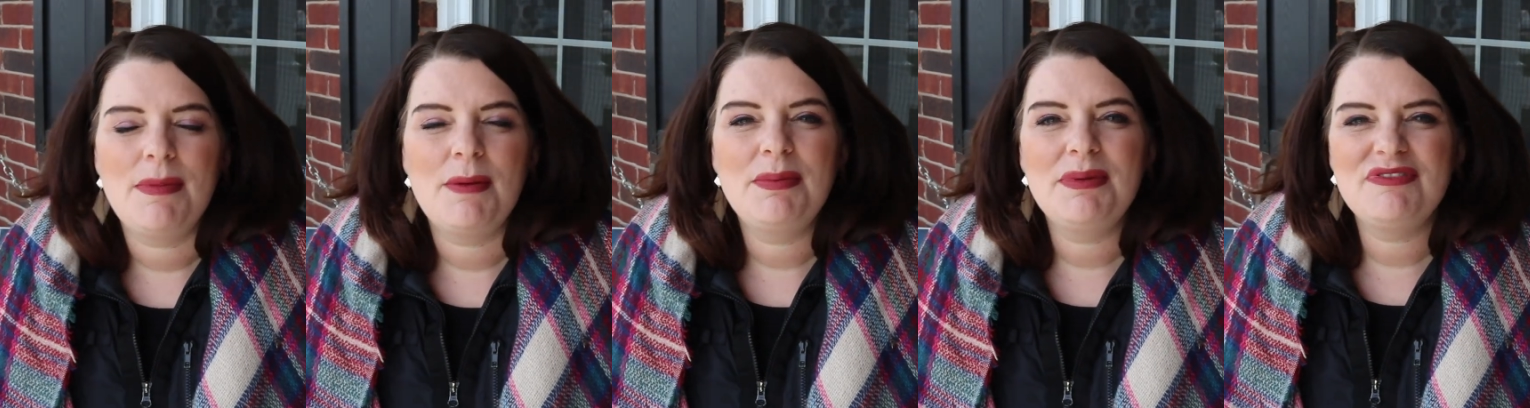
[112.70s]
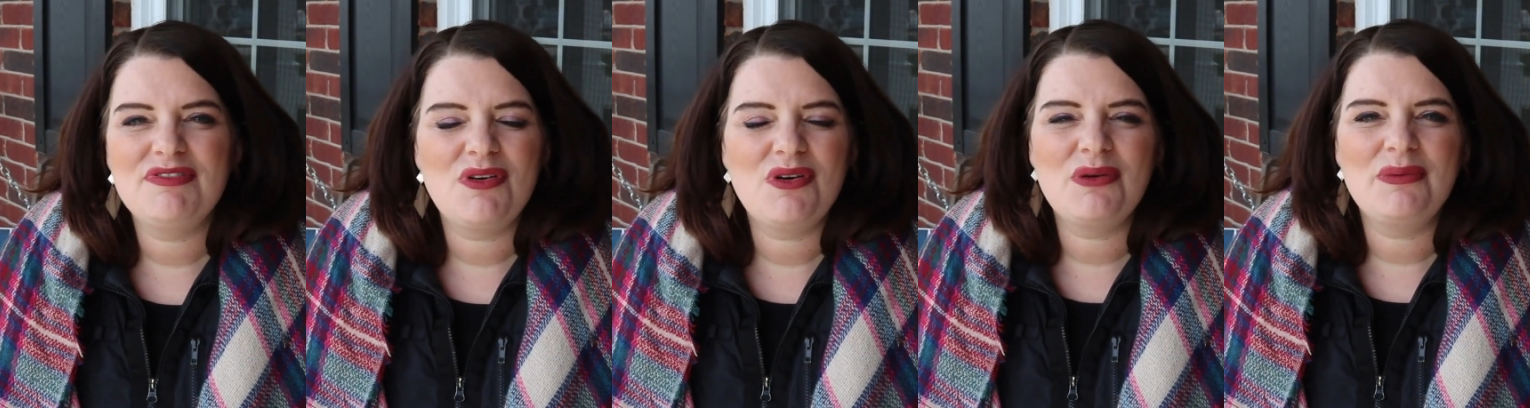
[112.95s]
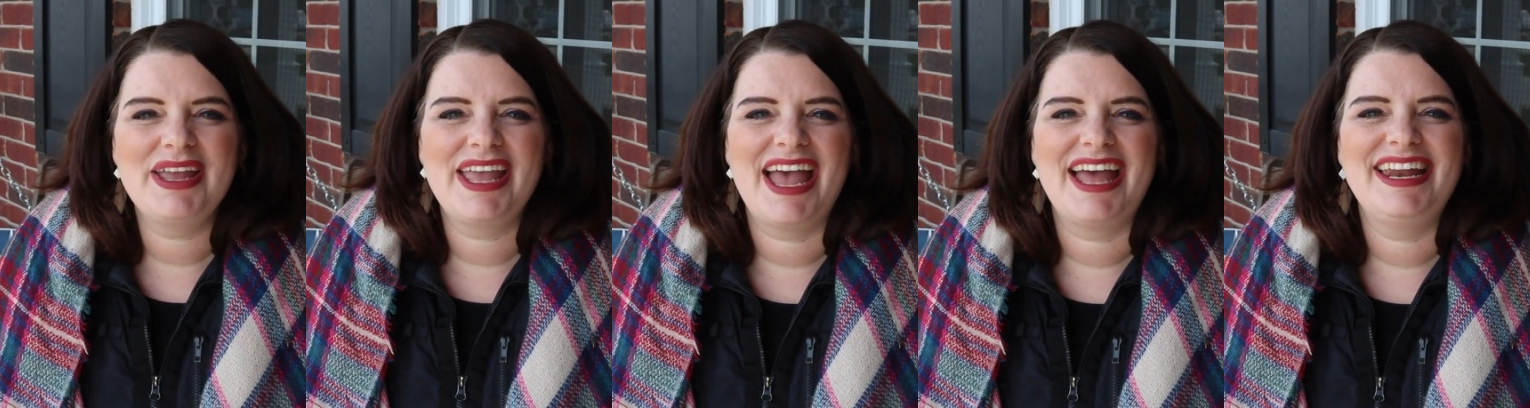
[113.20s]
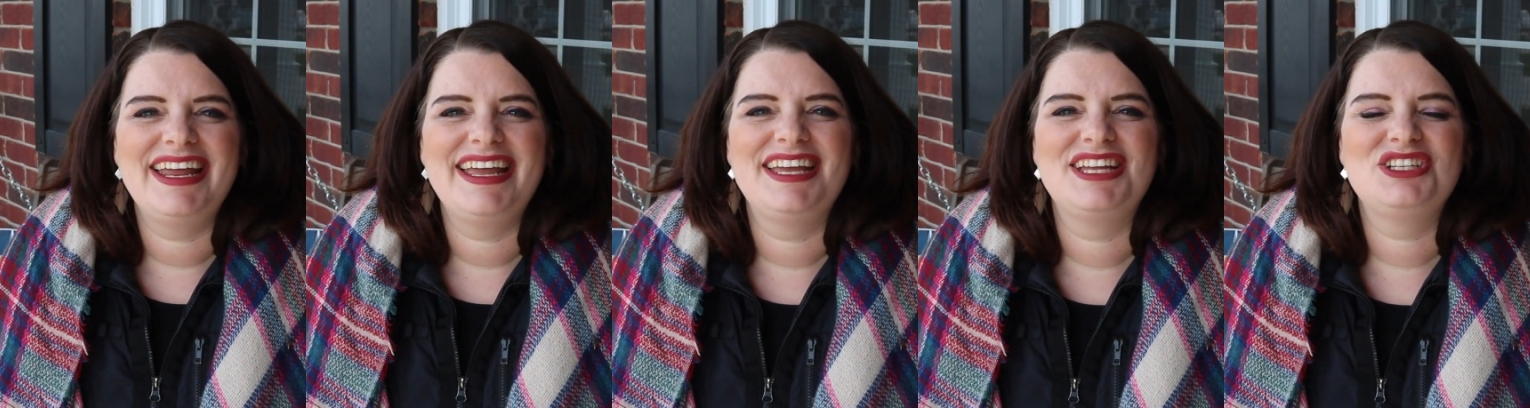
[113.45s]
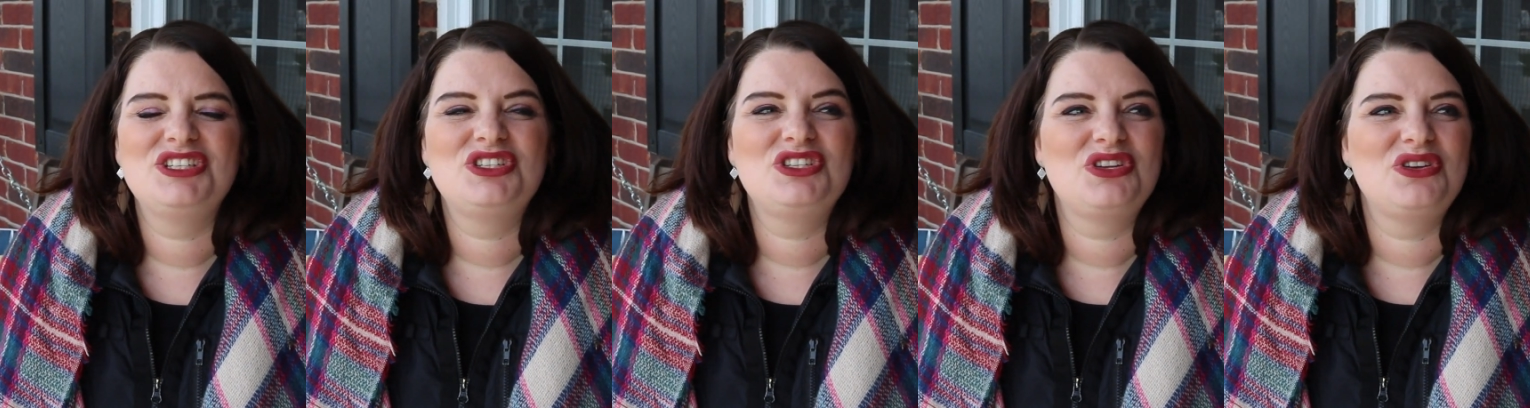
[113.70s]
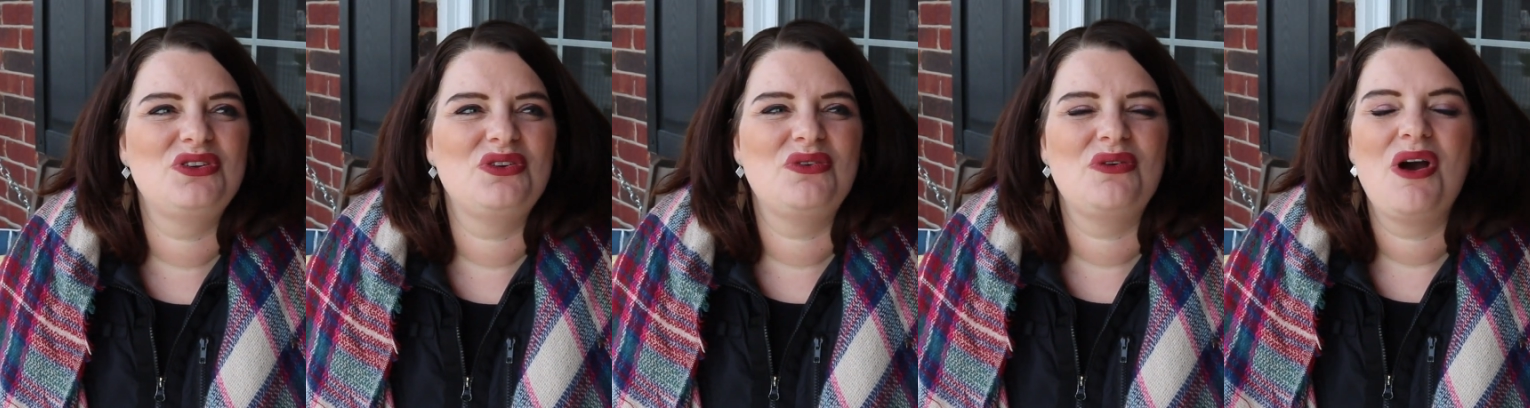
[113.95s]
before we get
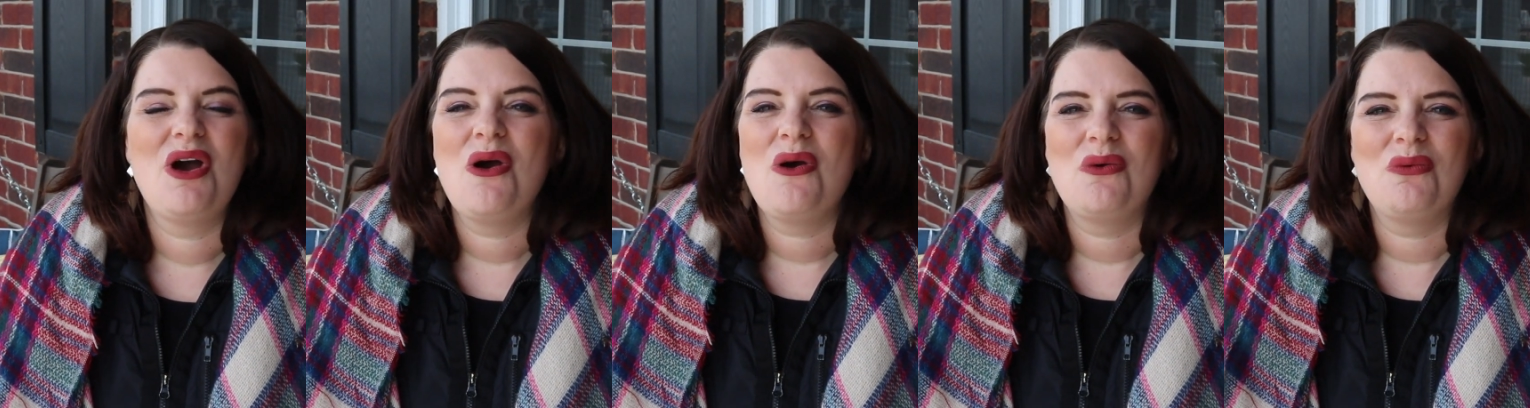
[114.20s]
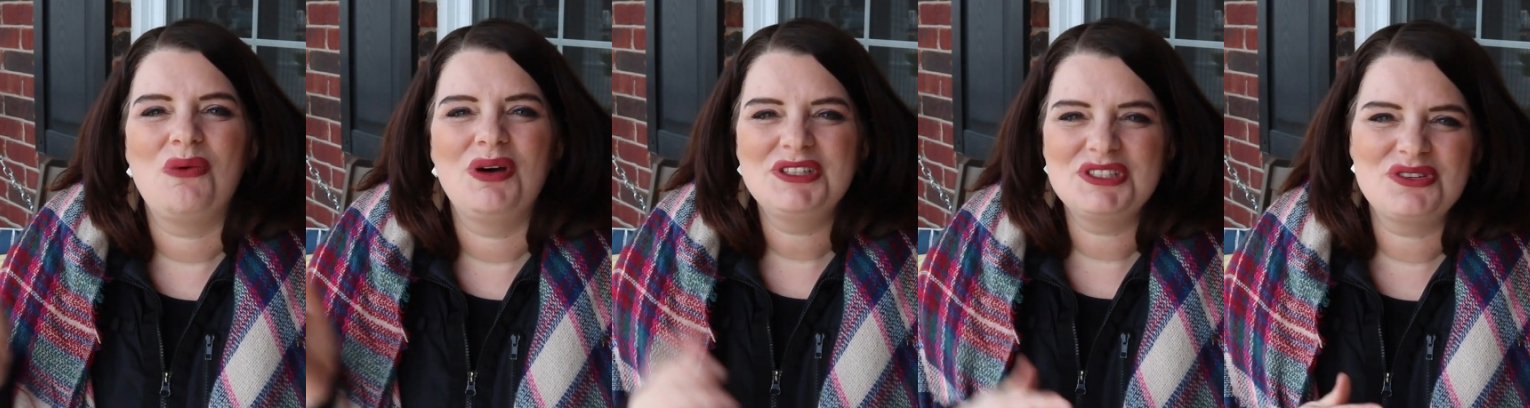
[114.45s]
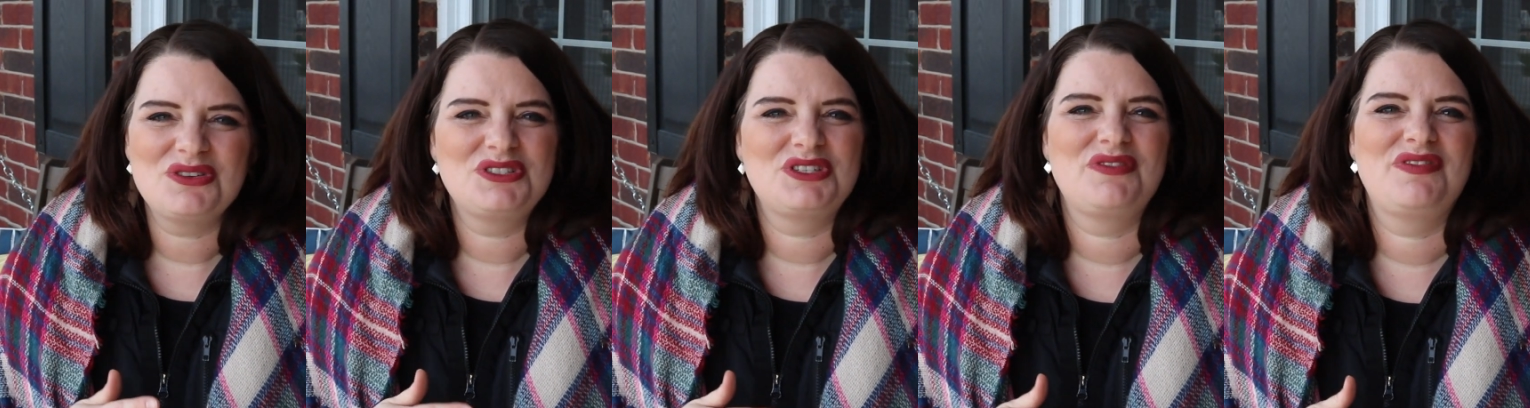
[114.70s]
into what sorts